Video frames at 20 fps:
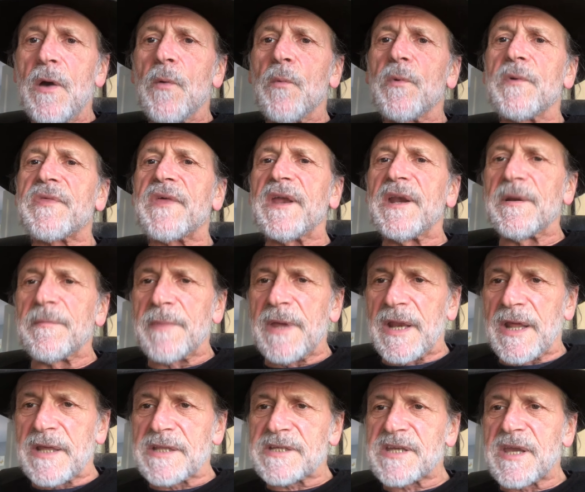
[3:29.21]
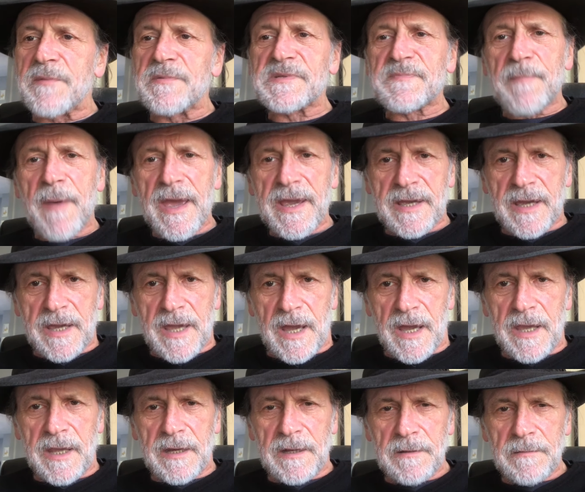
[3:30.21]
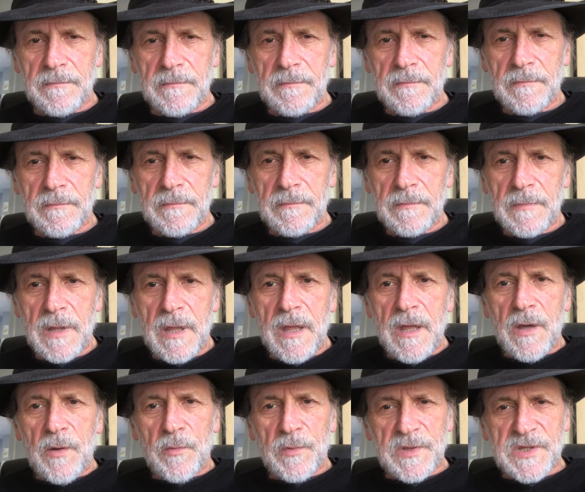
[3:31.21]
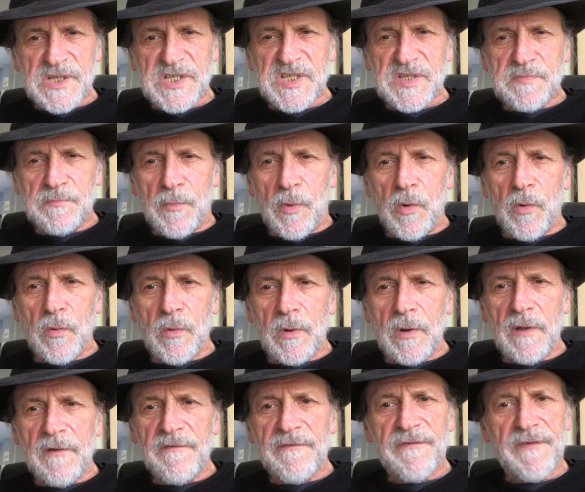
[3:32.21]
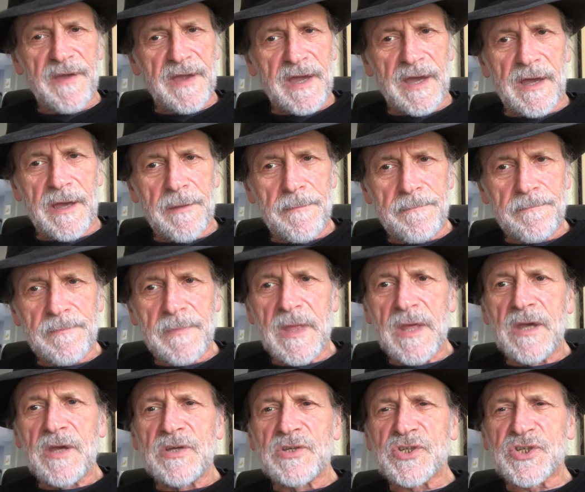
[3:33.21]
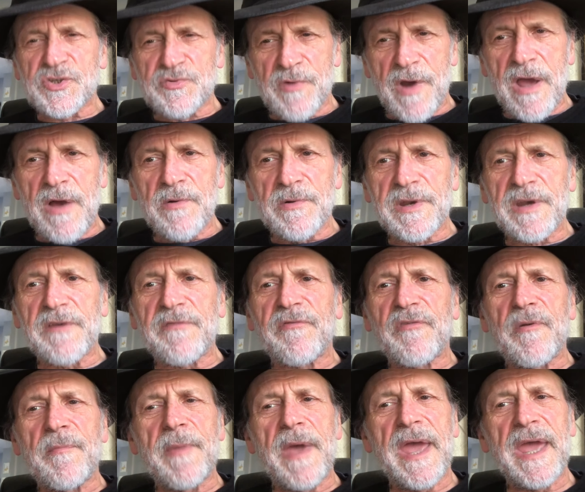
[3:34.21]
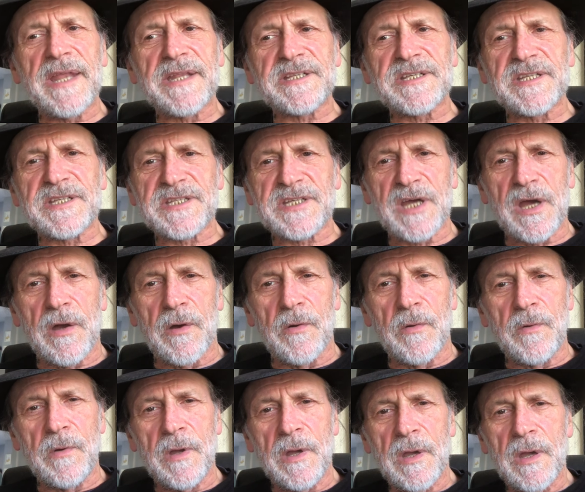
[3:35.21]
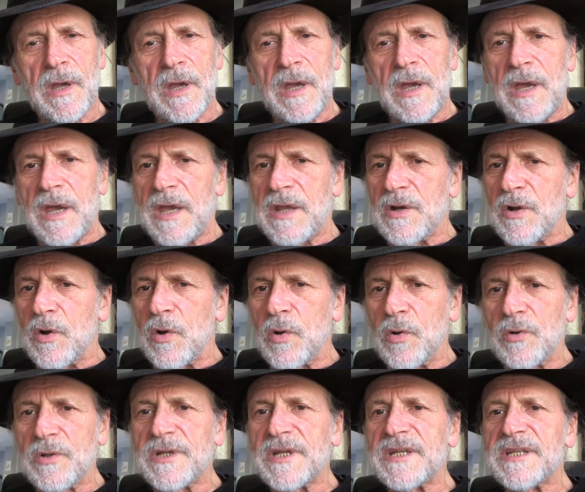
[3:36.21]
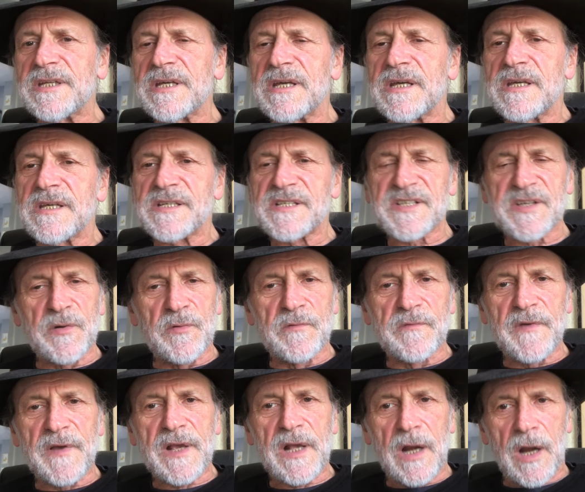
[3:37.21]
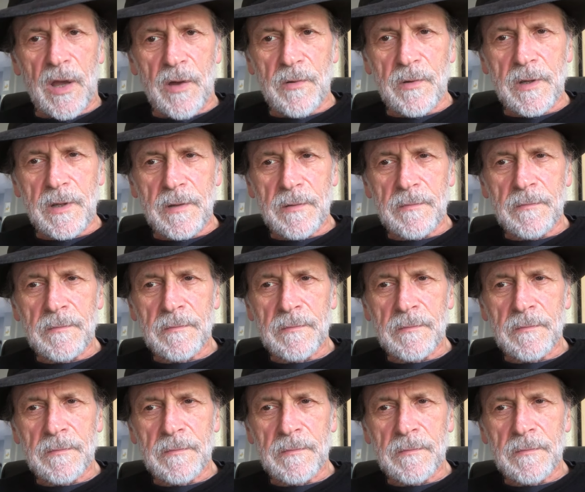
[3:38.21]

Within a minute, he was back again, with a small figure shrouded from head to toe in a hooded silver cloak.